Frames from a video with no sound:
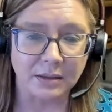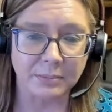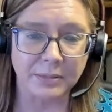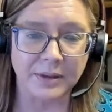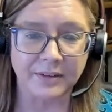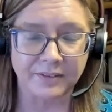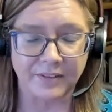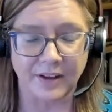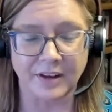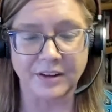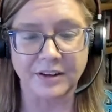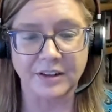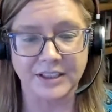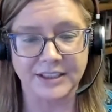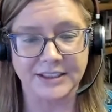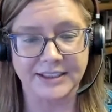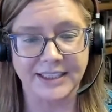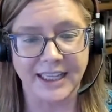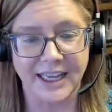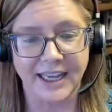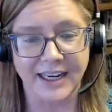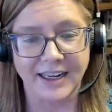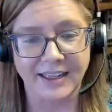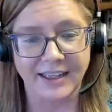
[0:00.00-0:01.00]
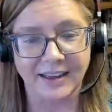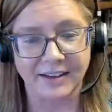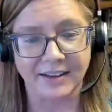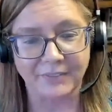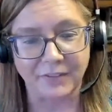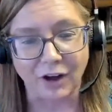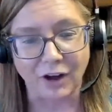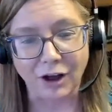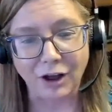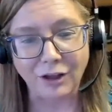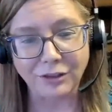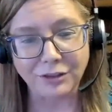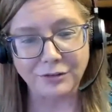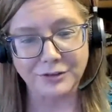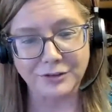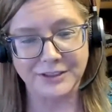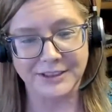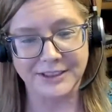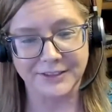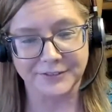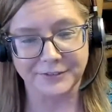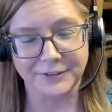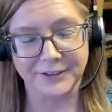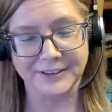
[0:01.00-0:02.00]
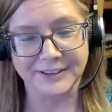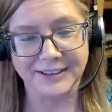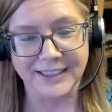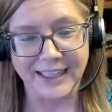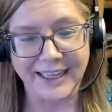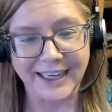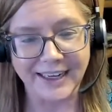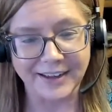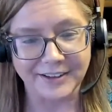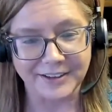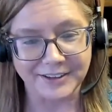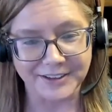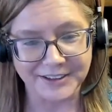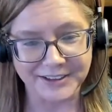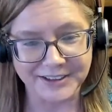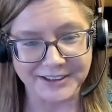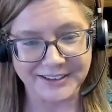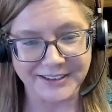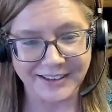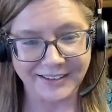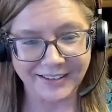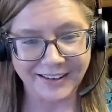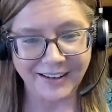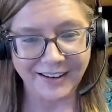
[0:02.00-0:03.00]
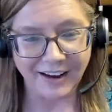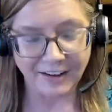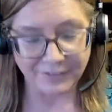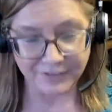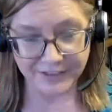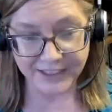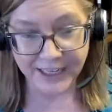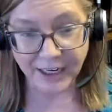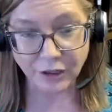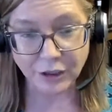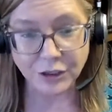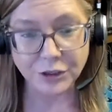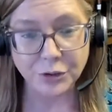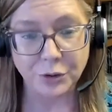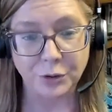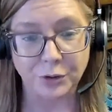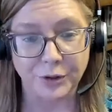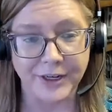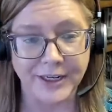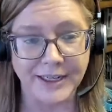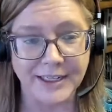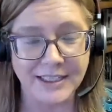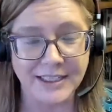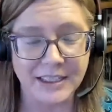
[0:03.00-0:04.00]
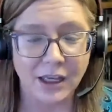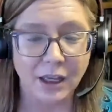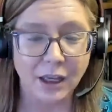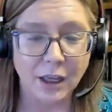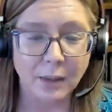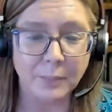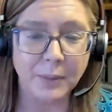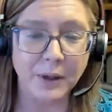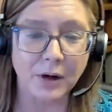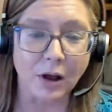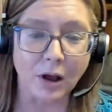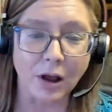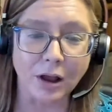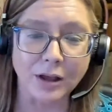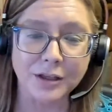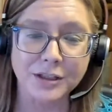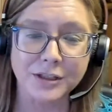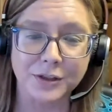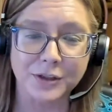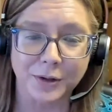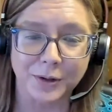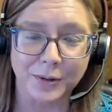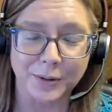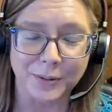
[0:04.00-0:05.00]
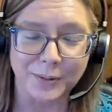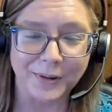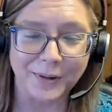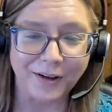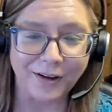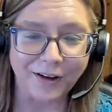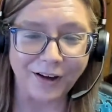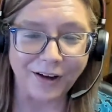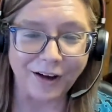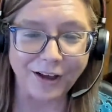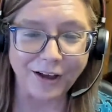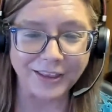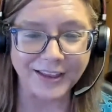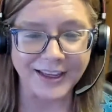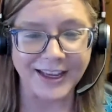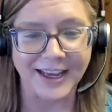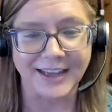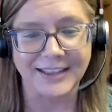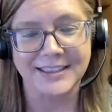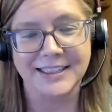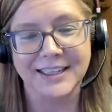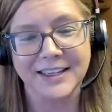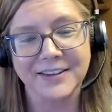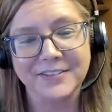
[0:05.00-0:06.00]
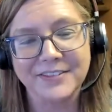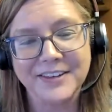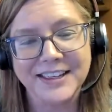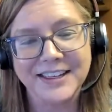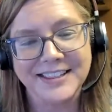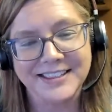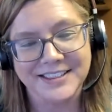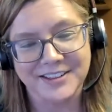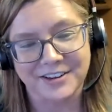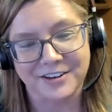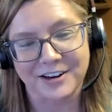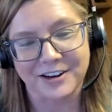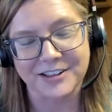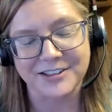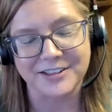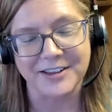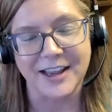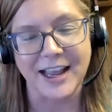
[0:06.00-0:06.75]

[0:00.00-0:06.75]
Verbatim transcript: bit of understanding of all those different layers of territories, but also all the activities that are also